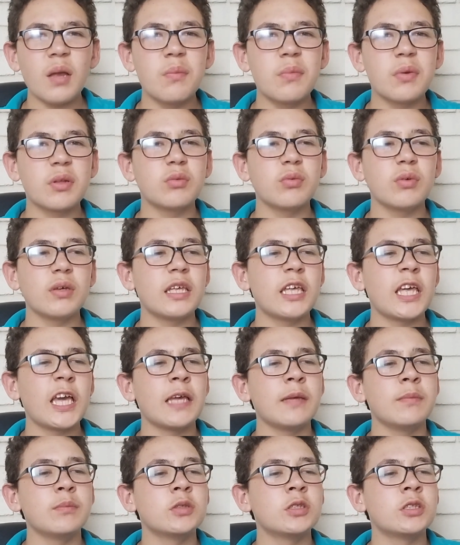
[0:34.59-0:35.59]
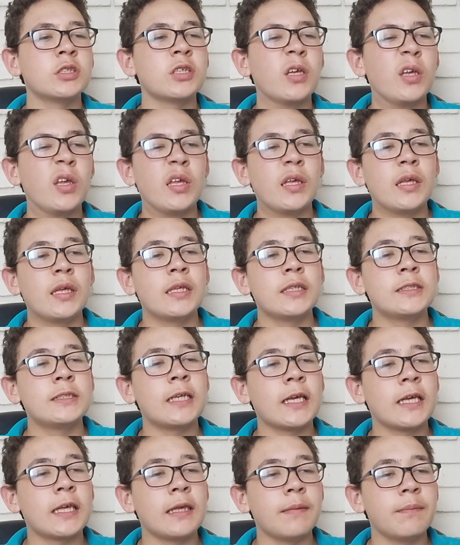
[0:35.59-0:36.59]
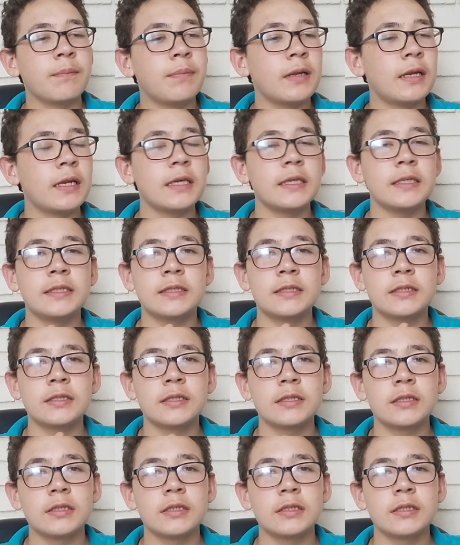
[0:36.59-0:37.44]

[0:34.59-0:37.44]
midweek games taking place